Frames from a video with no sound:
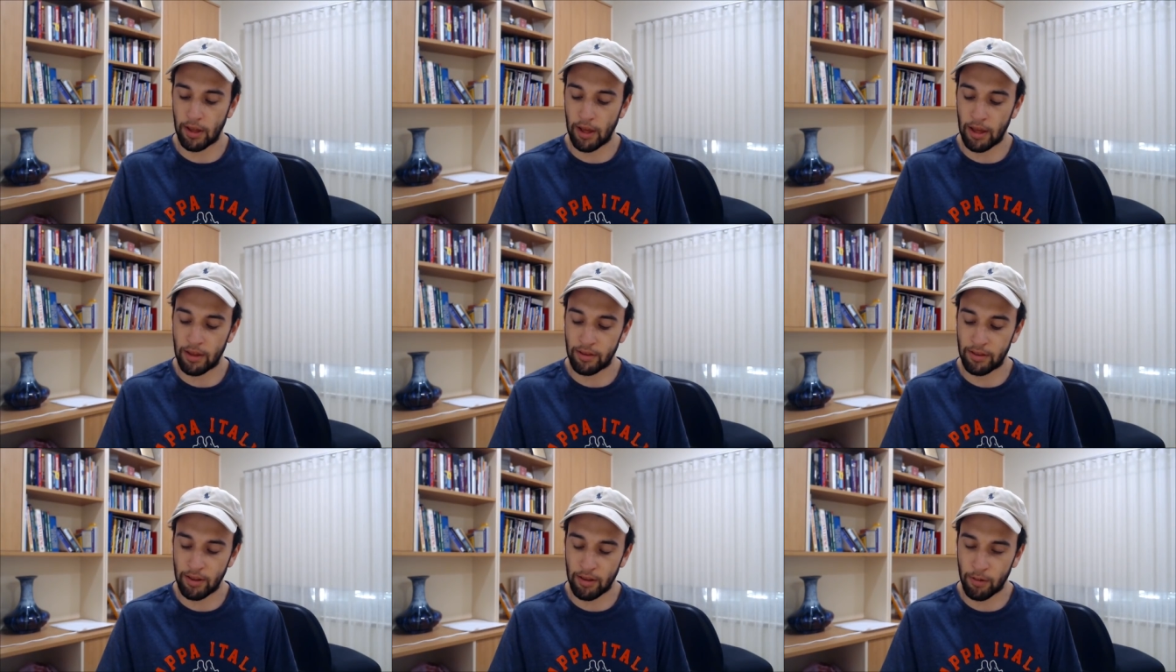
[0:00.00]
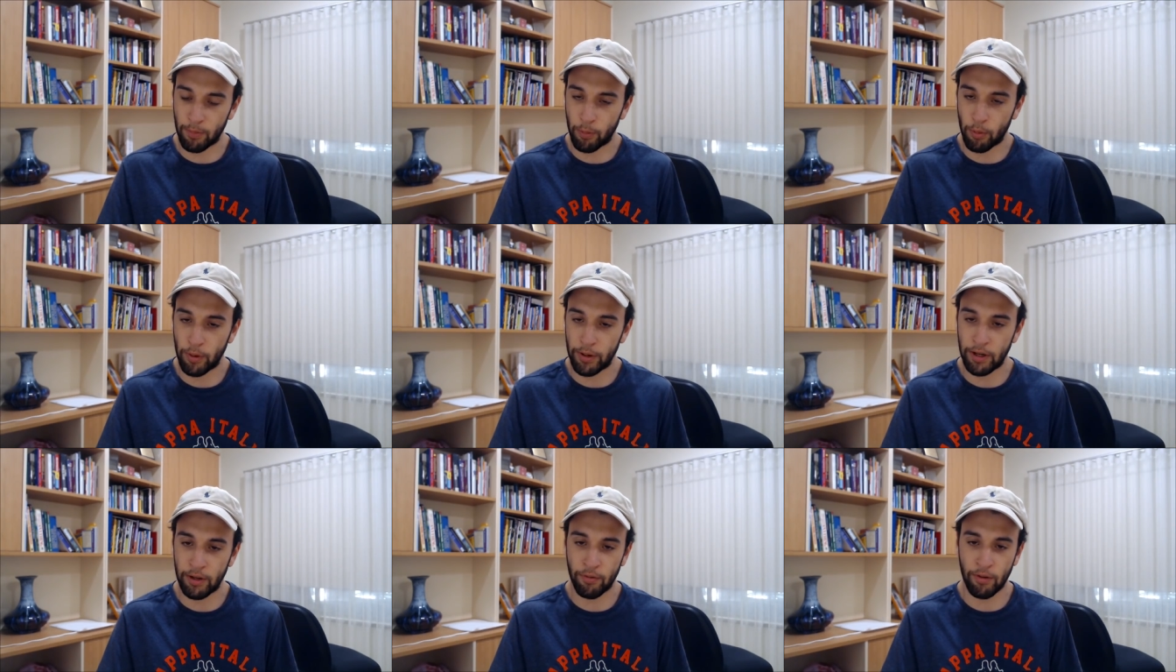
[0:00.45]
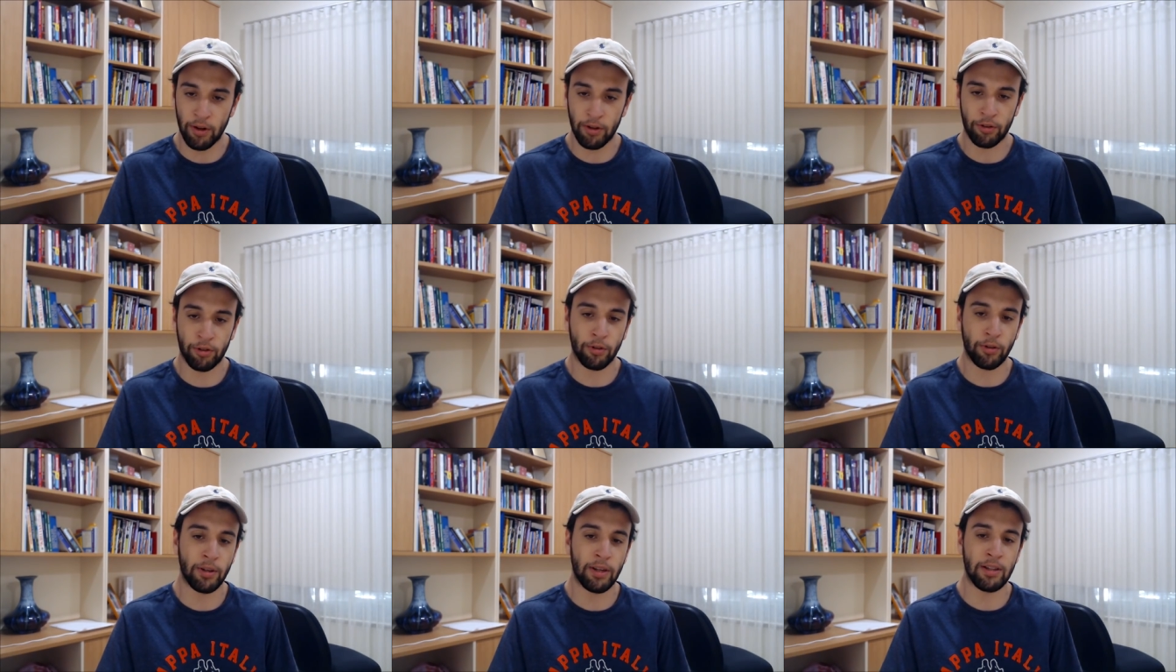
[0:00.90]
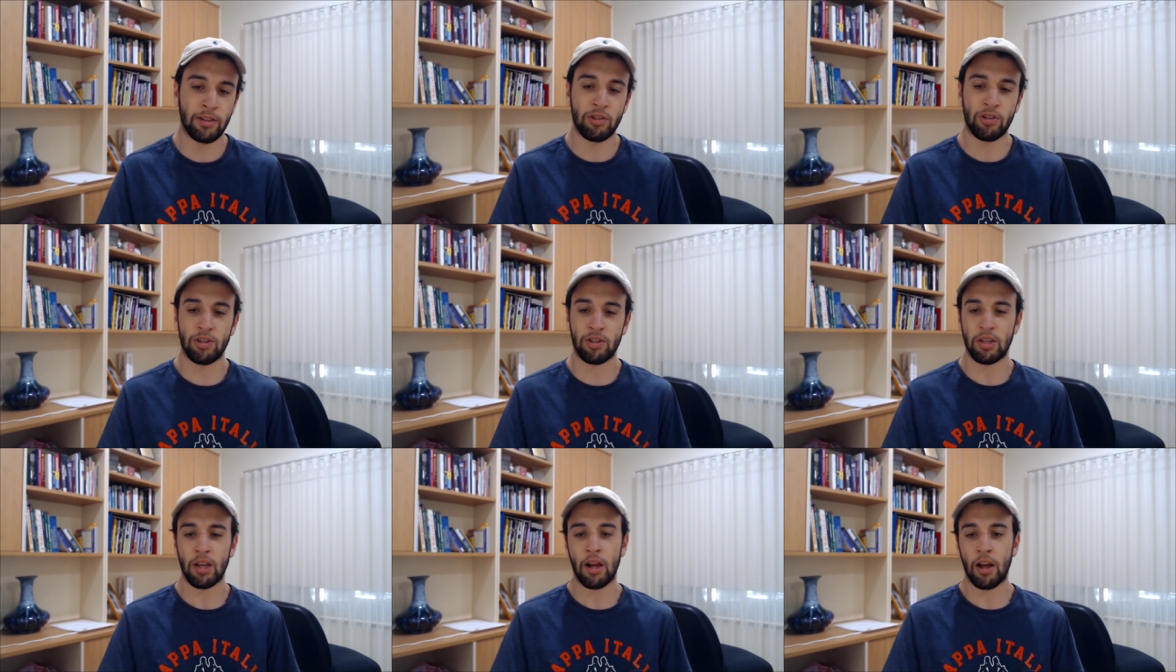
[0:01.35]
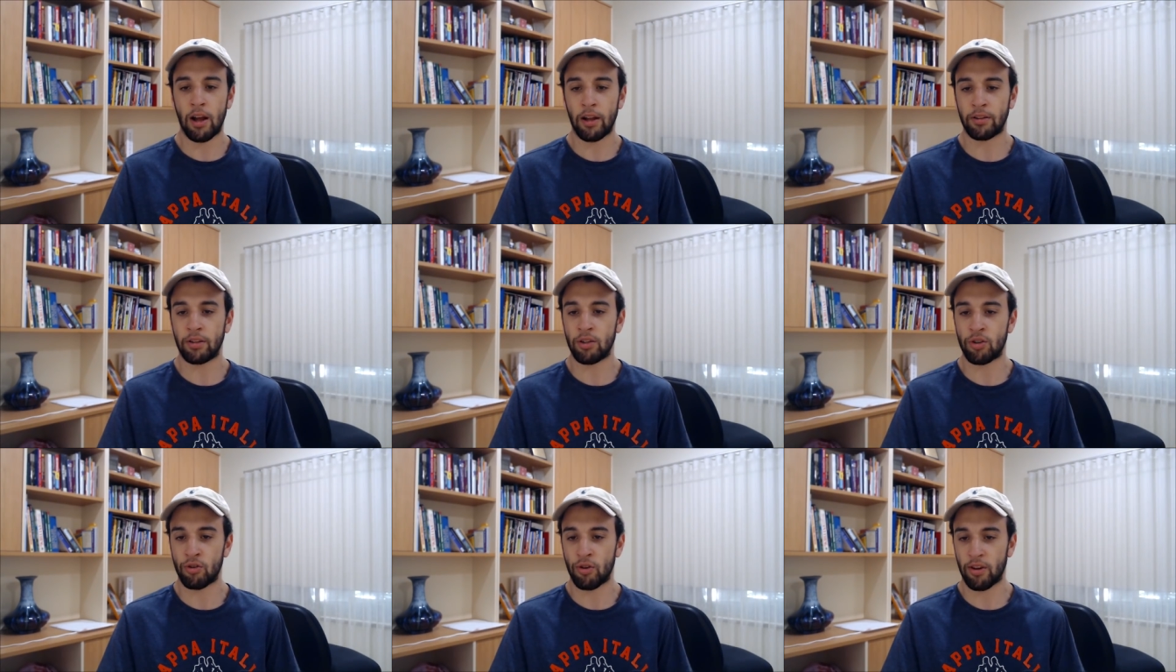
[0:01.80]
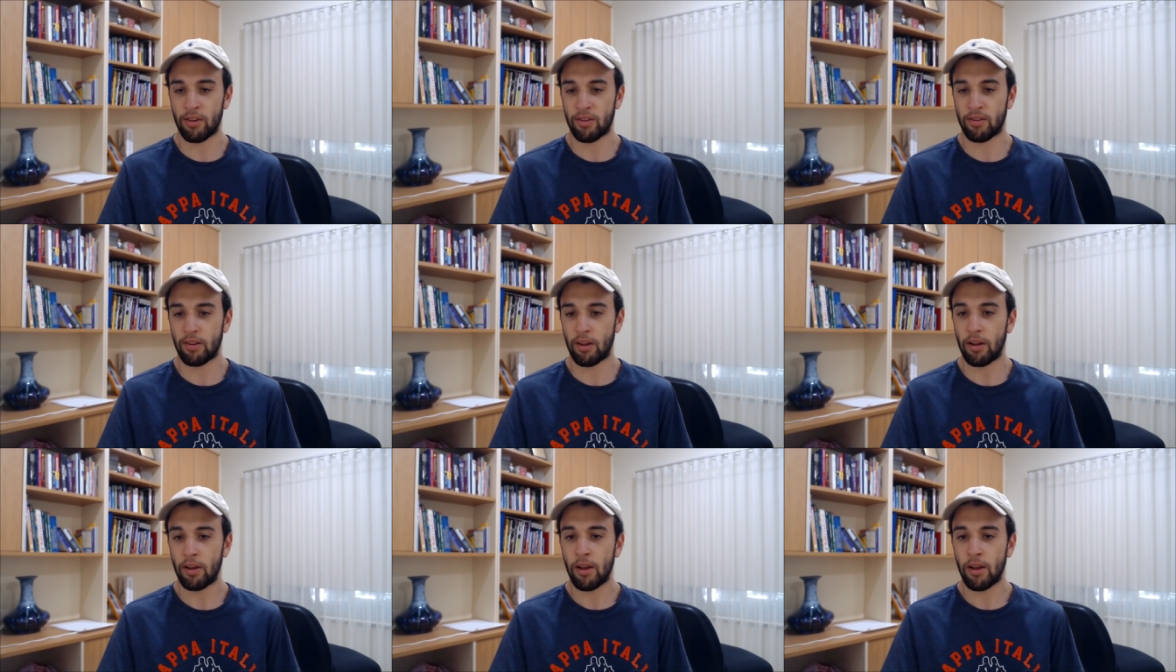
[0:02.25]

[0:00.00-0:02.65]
at this point in round 2, it's just hard to trust